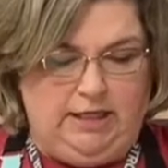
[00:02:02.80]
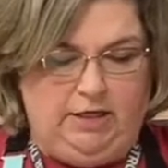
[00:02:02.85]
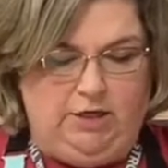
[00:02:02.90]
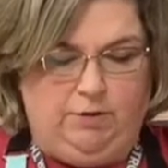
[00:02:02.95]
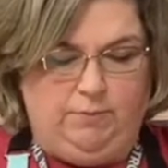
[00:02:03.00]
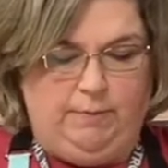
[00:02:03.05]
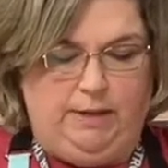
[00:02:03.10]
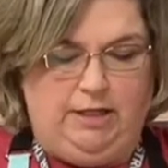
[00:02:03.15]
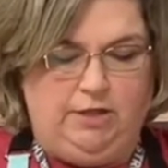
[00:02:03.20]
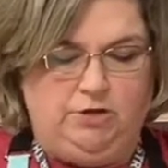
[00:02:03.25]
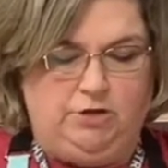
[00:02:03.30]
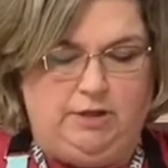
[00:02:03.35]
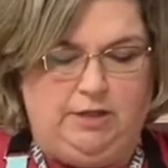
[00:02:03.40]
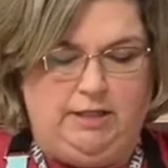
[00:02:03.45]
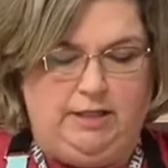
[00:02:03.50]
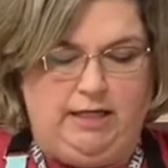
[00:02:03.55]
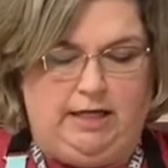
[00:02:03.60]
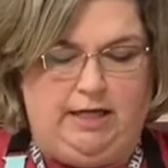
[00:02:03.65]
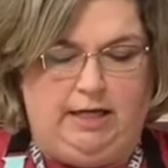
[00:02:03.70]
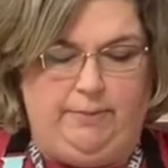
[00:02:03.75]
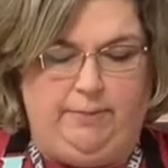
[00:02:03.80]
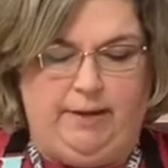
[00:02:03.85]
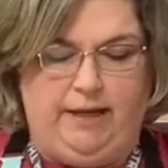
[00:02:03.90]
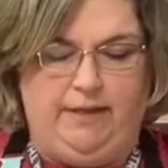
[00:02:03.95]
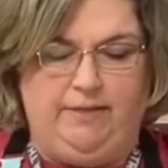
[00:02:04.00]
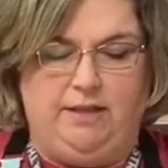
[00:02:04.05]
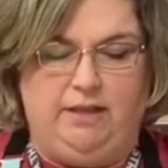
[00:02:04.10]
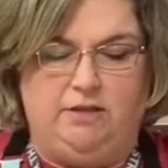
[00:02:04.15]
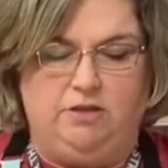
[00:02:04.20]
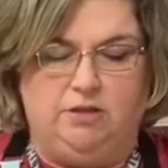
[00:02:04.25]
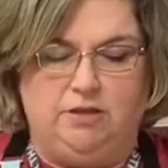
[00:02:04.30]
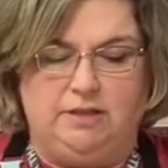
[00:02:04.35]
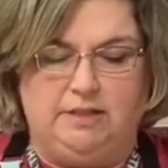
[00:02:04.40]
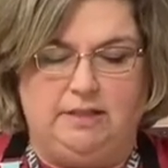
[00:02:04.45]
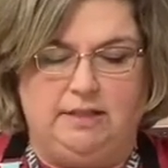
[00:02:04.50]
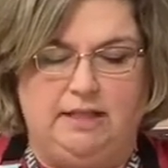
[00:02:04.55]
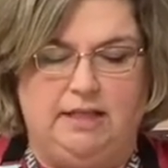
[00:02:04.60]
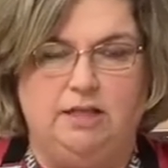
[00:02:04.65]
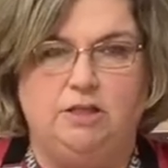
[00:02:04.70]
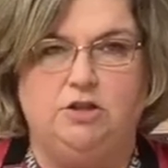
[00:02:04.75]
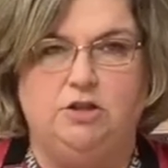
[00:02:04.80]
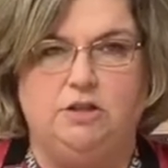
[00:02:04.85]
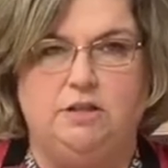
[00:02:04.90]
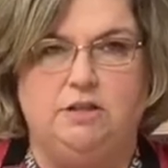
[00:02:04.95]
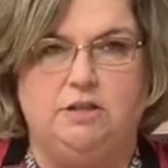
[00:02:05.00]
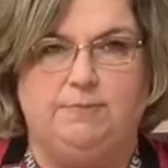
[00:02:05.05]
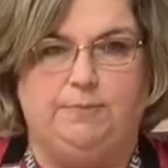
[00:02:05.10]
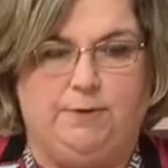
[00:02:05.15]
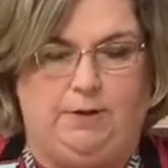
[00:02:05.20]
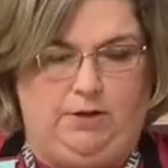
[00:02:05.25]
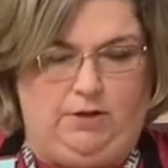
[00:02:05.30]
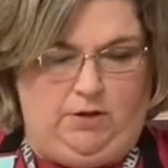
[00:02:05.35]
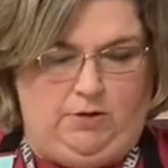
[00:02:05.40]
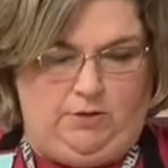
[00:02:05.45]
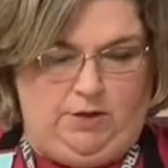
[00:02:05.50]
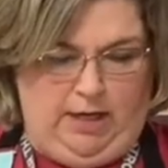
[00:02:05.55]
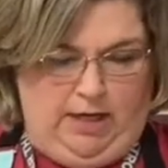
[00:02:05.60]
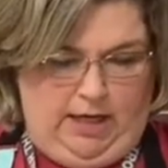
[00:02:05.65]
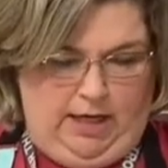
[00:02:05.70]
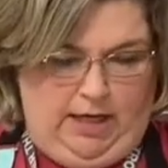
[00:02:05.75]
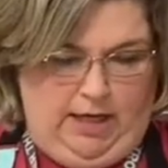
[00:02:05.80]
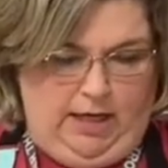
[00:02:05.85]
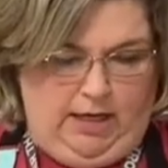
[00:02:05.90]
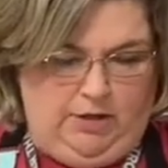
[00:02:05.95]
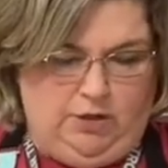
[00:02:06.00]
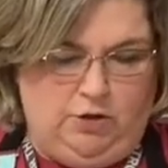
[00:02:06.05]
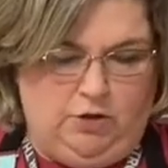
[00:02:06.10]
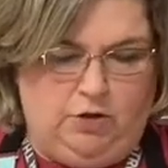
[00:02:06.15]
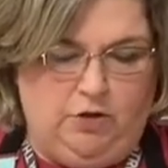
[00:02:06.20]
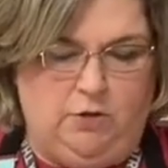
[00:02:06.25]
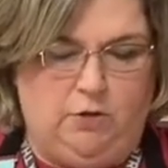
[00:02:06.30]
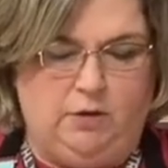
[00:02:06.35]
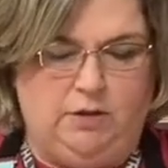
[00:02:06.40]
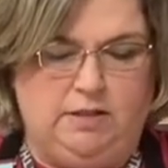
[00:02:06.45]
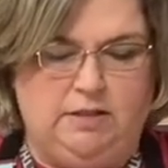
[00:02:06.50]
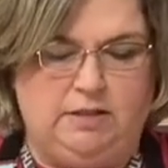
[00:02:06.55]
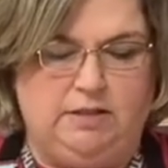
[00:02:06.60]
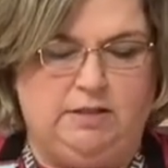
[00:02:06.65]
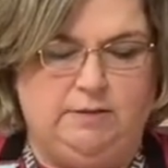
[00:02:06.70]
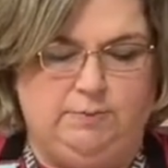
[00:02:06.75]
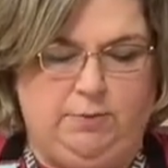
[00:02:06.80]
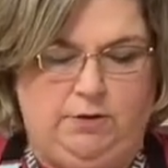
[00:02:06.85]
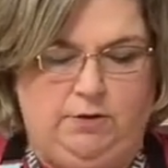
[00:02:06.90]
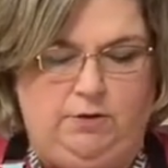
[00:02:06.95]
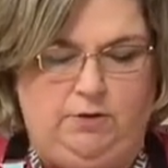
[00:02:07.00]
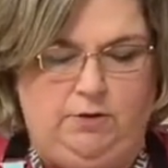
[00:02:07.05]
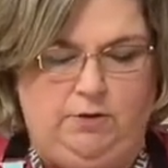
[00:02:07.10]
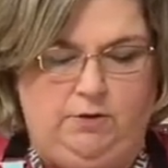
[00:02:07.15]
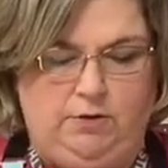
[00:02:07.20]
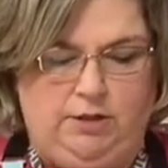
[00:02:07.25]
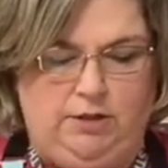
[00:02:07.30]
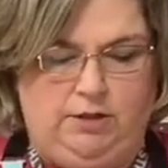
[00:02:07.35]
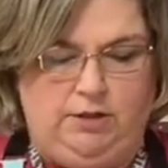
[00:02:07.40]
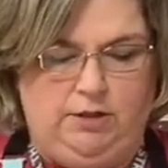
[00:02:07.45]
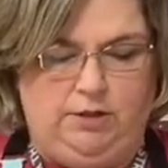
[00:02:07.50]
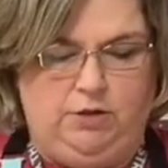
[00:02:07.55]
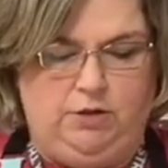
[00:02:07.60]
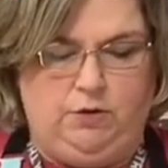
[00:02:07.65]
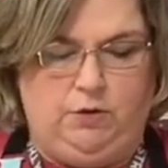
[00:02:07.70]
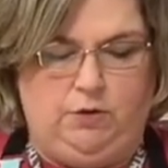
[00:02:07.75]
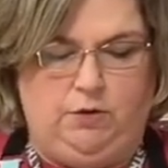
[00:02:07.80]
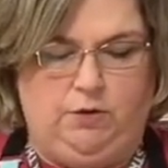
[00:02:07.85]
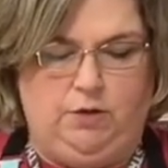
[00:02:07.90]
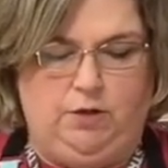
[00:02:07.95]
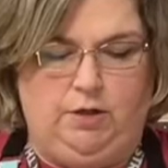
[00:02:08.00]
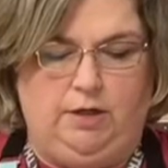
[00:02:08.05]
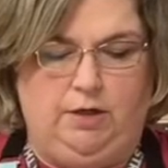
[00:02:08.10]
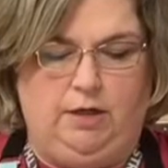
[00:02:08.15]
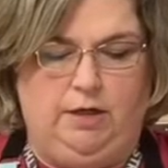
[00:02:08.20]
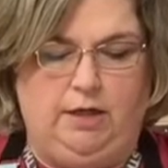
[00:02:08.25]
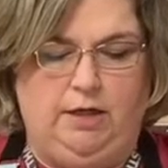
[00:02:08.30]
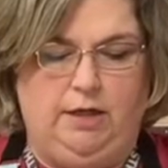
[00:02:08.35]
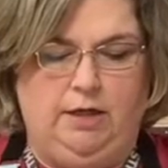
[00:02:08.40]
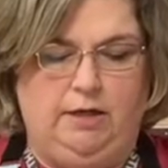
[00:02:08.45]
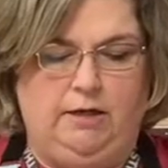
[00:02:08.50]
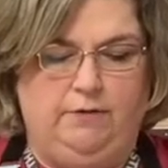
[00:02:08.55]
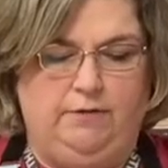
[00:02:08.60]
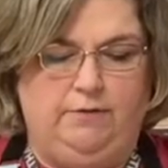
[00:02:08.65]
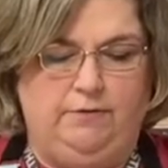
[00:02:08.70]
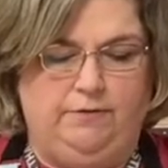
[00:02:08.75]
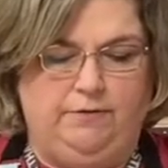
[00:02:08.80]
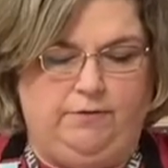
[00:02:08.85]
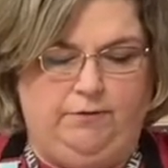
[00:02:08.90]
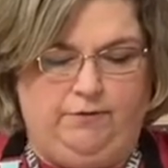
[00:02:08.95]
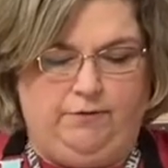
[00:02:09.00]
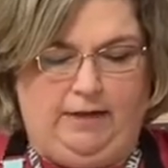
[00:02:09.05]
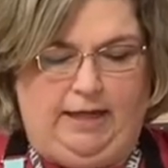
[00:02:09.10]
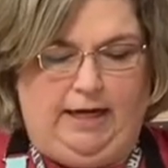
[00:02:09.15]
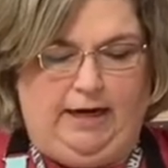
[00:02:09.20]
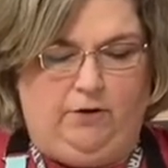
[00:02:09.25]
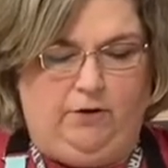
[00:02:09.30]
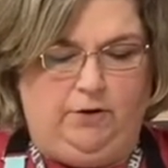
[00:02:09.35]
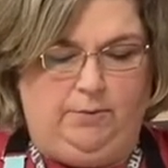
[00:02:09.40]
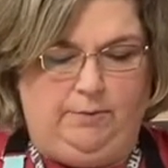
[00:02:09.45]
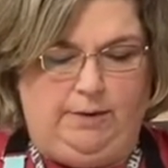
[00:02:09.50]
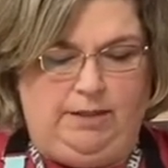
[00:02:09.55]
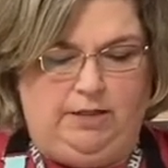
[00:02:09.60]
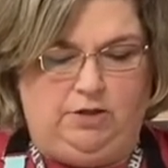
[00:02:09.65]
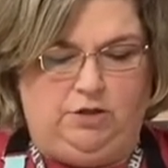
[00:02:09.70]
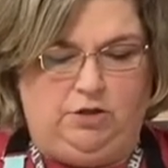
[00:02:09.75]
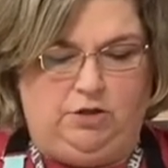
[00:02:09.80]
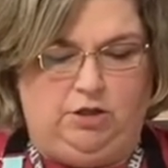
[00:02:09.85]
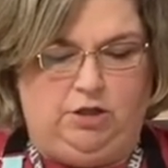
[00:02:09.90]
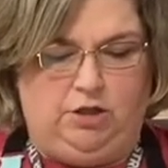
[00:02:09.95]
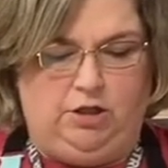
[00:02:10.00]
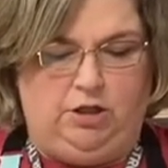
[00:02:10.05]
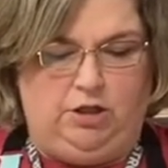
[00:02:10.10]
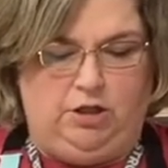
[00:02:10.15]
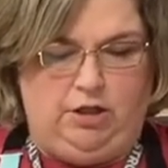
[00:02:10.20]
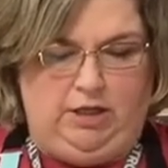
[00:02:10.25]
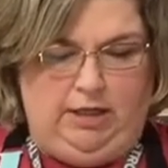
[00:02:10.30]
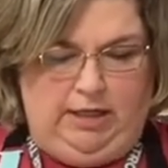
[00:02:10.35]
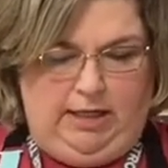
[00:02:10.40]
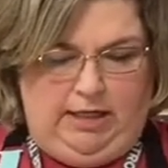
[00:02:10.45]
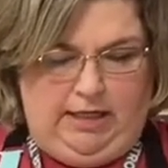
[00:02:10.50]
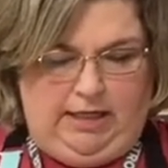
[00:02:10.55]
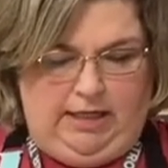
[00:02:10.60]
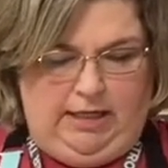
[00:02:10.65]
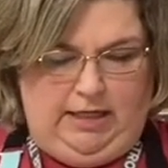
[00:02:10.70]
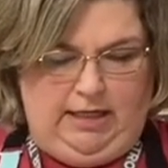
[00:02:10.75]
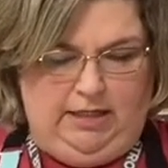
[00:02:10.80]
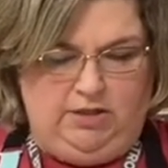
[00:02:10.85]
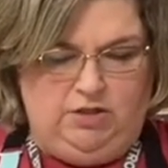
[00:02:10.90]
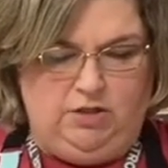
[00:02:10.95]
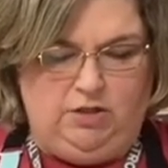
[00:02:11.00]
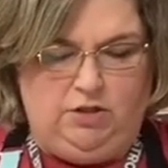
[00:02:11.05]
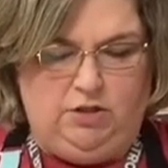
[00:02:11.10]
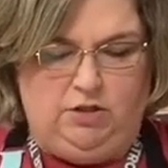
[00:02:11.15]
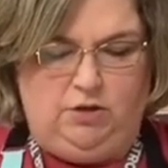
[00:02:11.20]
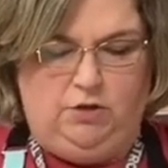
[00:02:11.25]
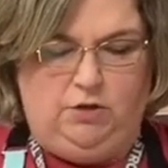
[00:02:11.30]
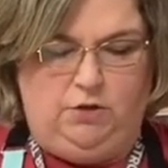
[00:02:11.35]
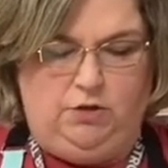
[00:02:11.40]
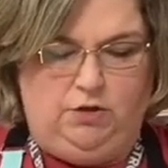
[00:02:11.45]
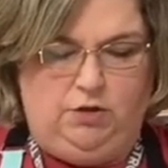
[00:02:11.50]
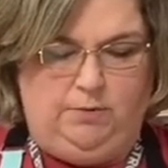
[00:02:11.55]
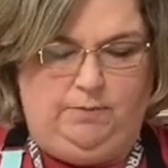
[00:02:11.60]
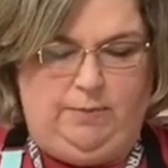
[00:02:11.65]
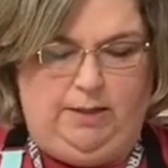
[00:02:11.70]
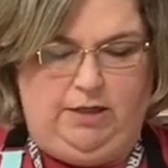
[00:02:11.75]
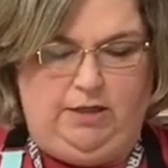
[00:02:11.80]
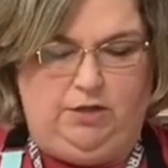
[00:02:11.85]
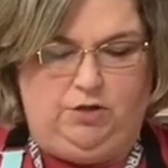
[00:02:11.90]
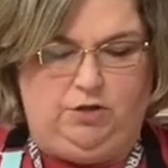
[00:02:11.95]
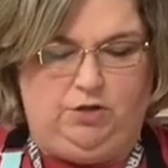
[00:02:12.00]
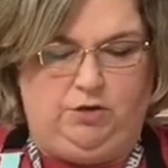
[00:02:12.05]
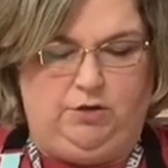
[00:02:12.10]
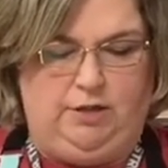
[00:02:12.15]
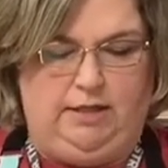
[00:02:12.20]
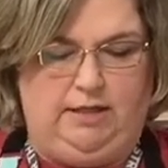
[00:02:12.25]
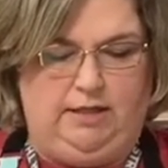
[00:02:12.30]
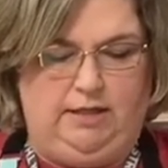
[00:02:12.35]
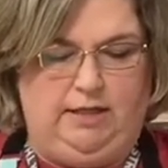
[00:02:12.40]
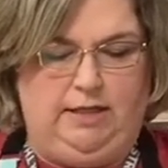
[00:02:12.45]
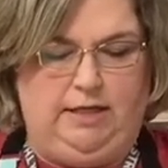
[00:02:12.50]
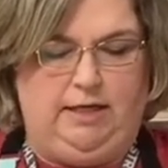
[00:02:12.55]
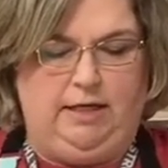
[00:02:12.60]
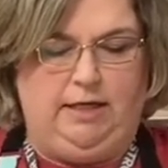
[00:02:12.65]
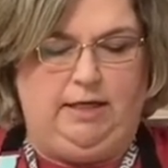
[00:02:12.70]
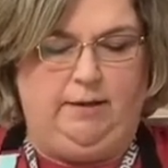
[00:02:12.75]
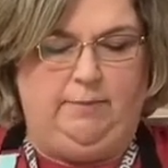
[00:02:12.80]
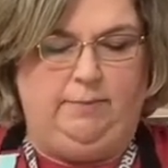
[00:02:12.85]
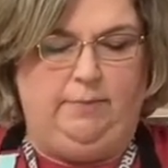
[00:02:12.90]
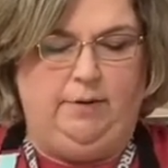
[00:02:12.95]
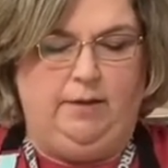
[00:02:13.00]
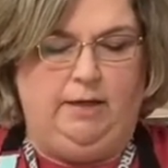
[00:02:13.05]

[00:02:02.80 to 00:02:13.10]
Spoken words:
your measuring cup and then just a kitchen spoon, and you're going to spoon your flour mixture into your measuring cup.